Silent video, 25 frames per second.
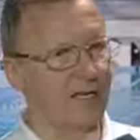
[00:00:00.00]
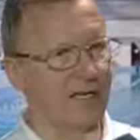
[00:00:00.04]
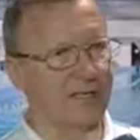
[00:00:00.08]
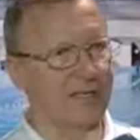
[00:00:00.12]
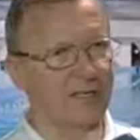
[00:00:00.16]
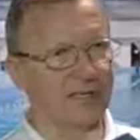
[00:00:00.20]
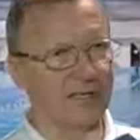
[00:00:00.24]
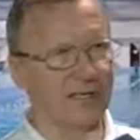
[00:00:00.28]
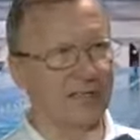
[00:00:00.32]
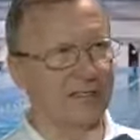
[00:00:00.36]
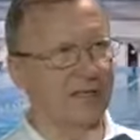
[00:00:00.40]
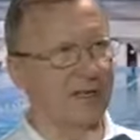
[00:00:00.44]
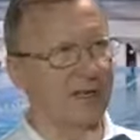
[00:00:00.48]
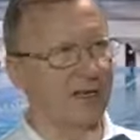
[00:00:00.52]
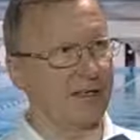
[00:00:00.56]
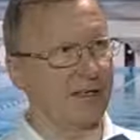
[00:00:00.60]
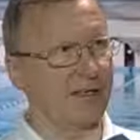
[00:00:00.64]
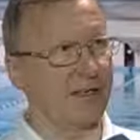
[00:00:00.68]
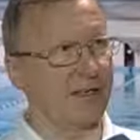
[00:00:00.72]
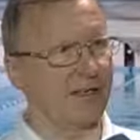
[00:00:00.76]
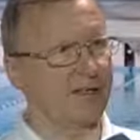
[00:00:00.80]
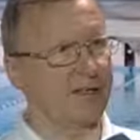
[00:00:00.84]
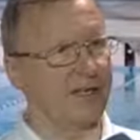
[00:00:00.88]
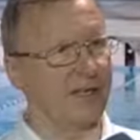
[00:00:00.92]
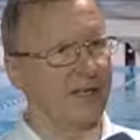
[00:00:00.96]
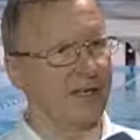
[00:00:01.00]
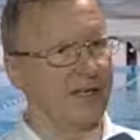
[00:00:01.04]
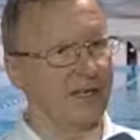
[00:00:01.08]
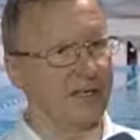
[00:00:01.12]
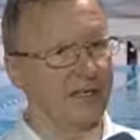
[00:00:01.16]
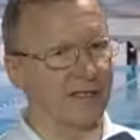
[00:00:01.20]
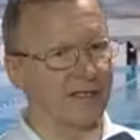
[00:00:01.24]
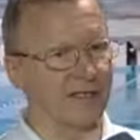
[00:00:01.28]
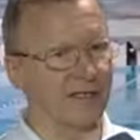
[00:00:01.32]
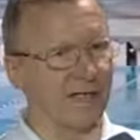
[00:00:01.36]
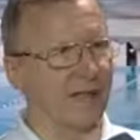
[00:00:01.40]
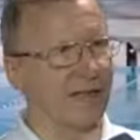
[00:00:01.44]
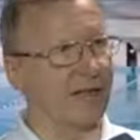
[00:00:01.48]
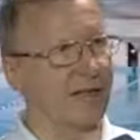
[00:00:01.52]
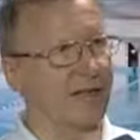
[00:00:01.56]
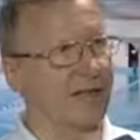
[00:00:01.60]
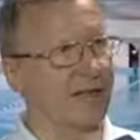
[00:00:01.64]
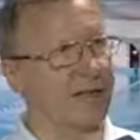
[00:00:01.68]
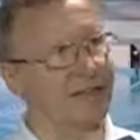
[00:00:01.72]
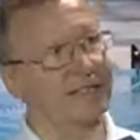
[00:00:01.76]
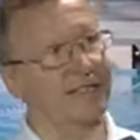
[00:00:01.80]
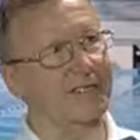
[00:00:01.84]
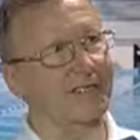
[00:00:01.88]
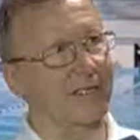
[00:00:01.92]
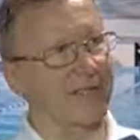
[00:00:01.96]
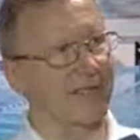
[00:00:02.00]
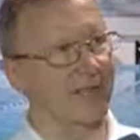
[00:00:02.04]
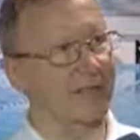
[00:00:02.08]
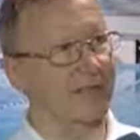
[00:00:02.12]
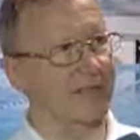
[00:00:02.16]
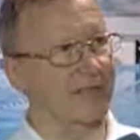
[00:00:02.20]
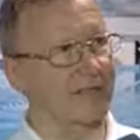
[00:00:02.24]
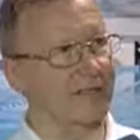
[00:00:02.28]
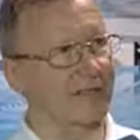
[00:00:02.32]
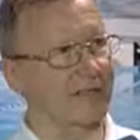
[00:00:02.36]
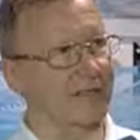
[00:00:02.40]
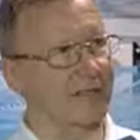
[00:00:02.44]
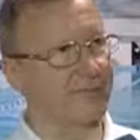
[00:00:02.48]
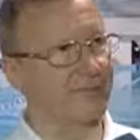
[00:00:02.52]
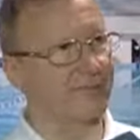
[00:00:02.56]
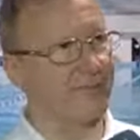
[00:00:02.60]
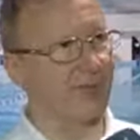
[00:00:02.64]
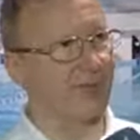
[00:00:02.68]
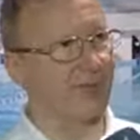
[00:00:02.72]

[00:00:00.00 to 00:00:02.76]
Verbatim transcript: It's a technique, their technical skills.